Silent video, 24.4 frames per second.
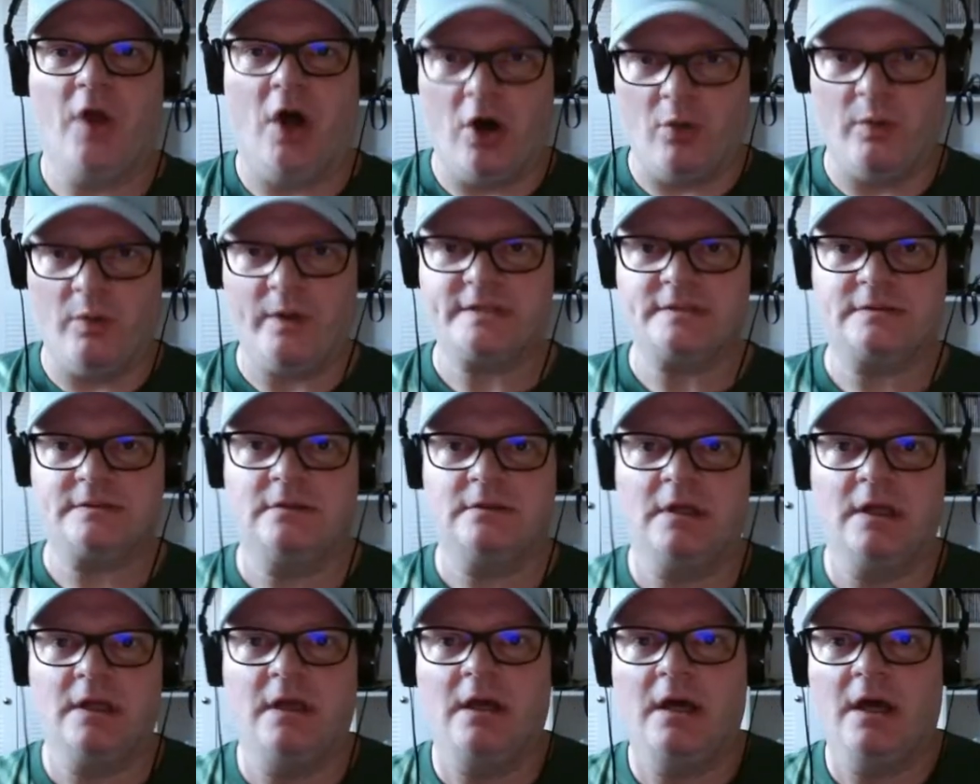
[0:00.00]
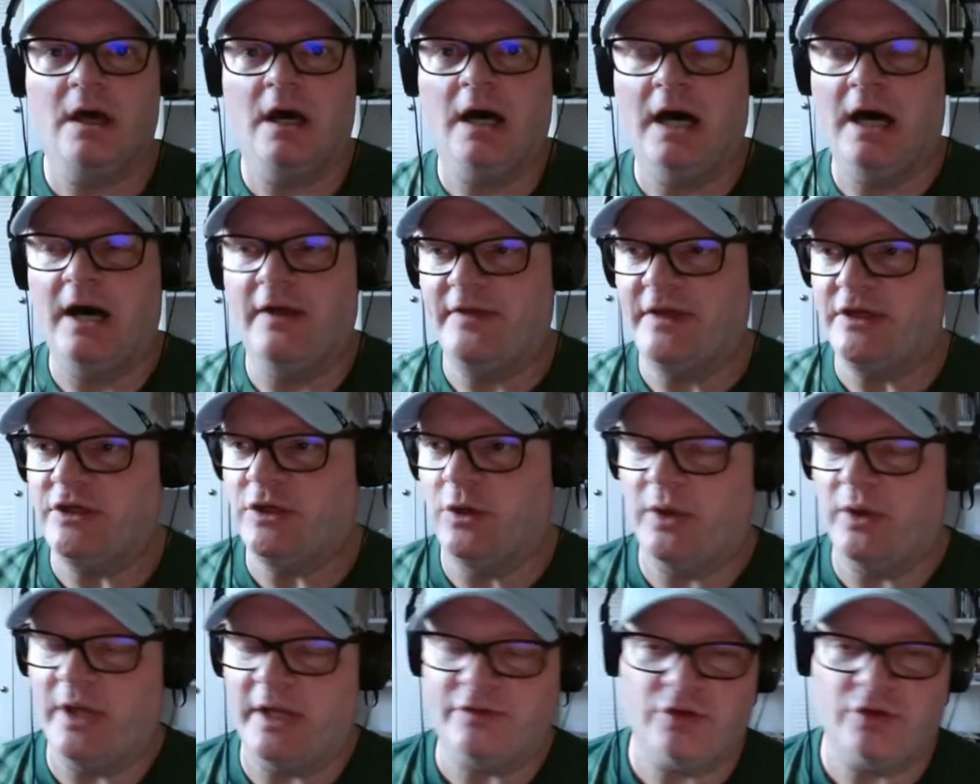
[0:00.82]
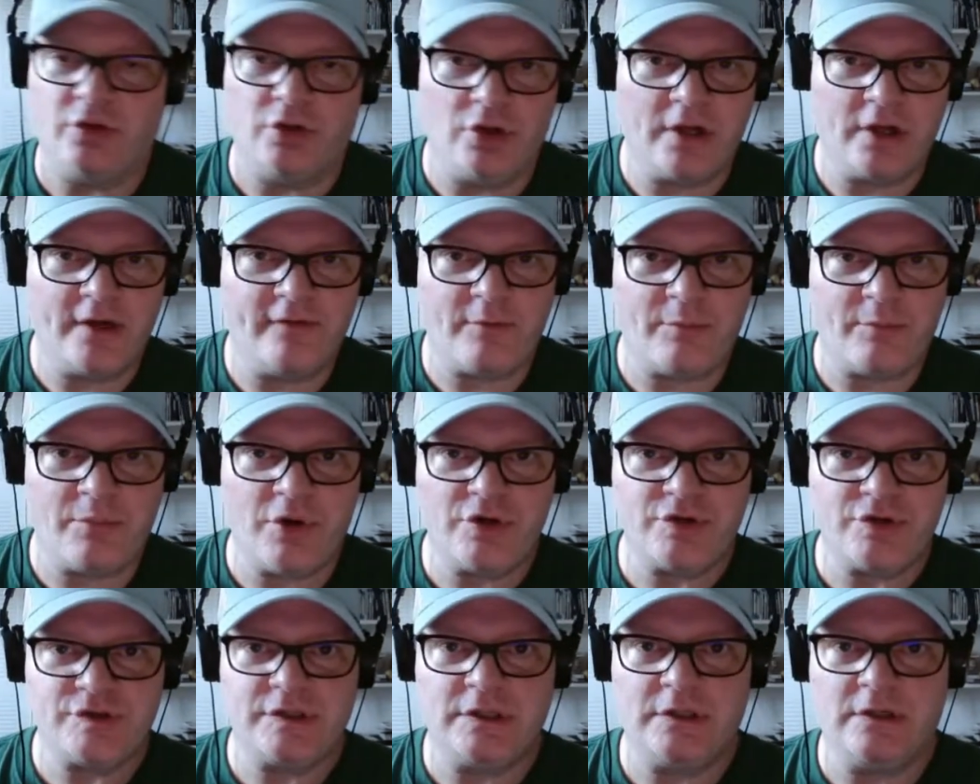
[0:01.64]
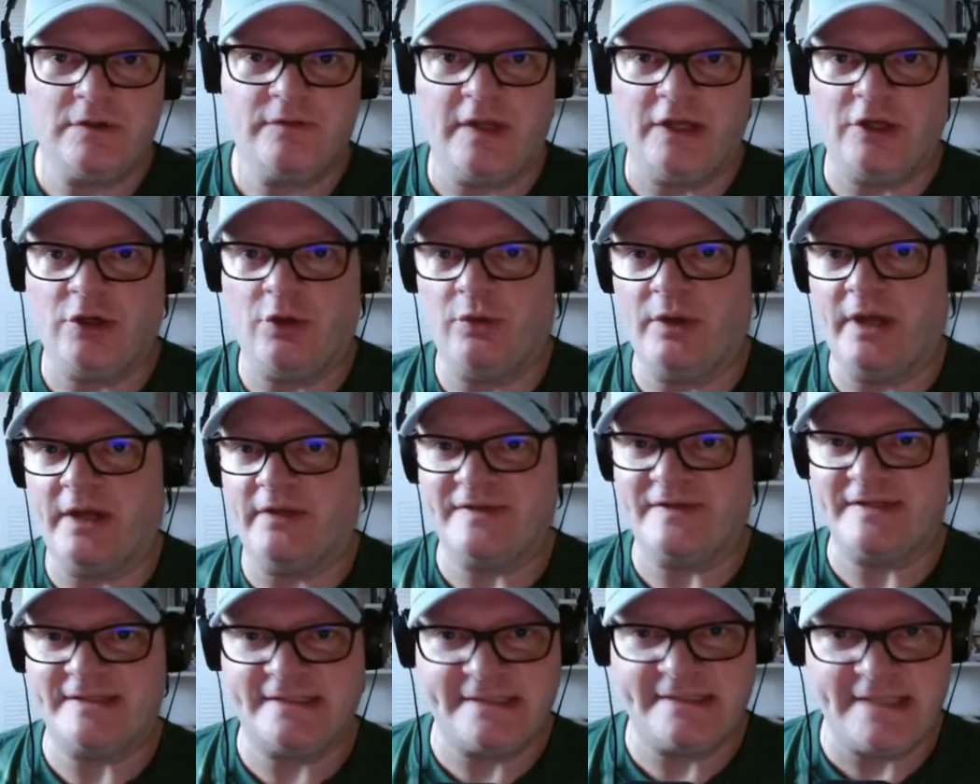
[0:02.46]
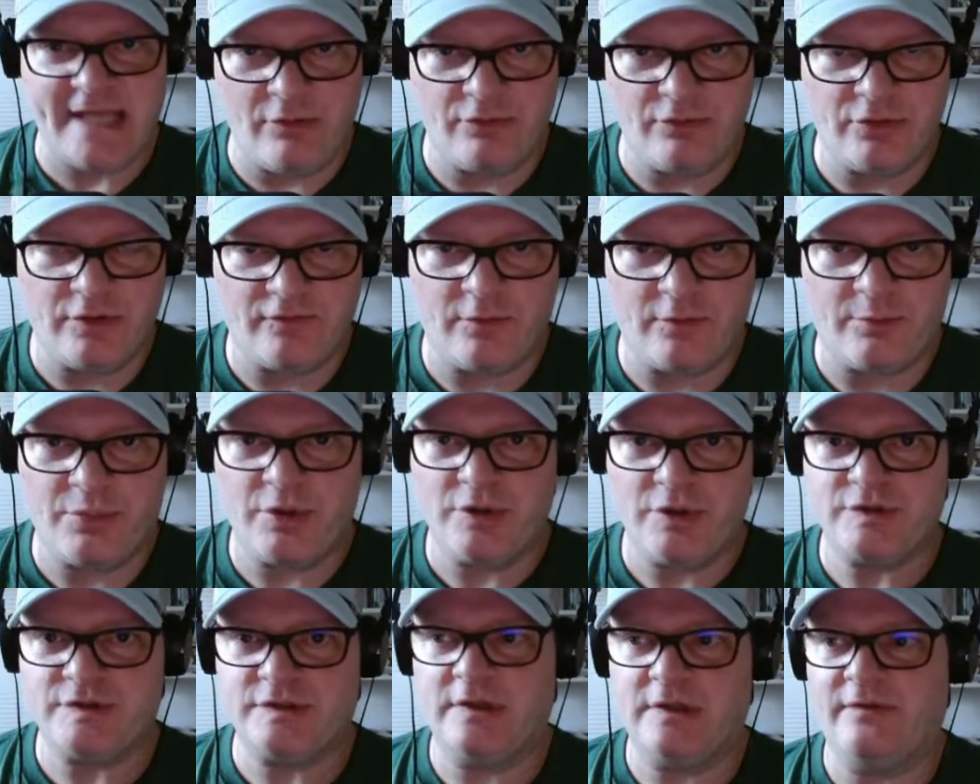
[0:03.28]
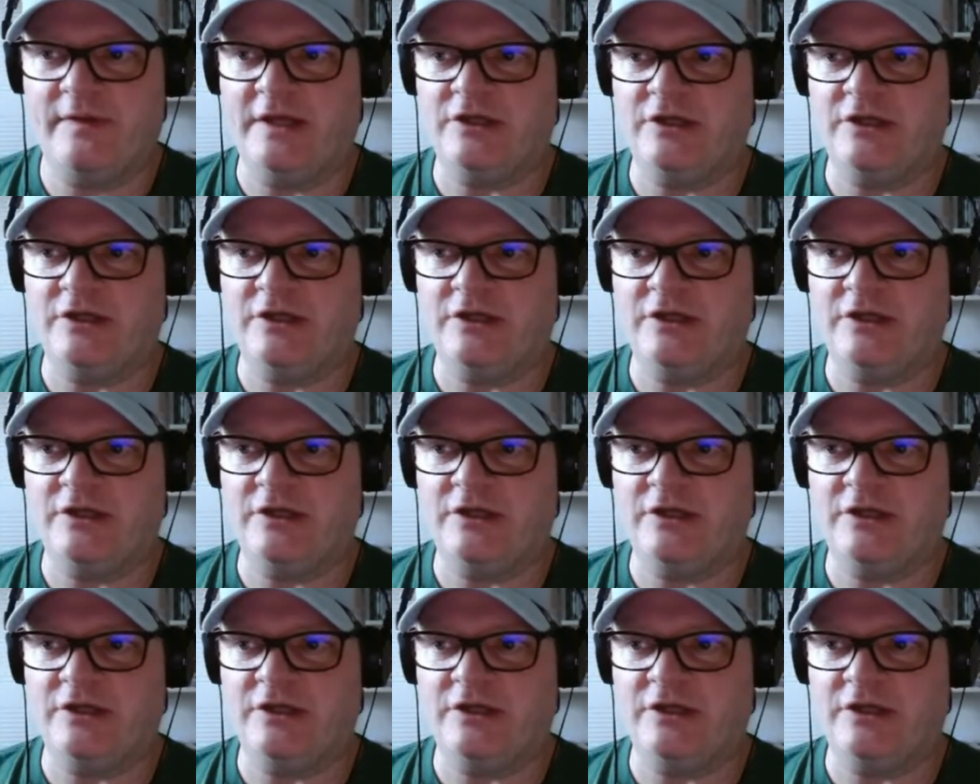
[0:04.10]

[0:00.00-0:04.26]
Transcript: always. They don't like the look of a person. They don't like the sound of a person.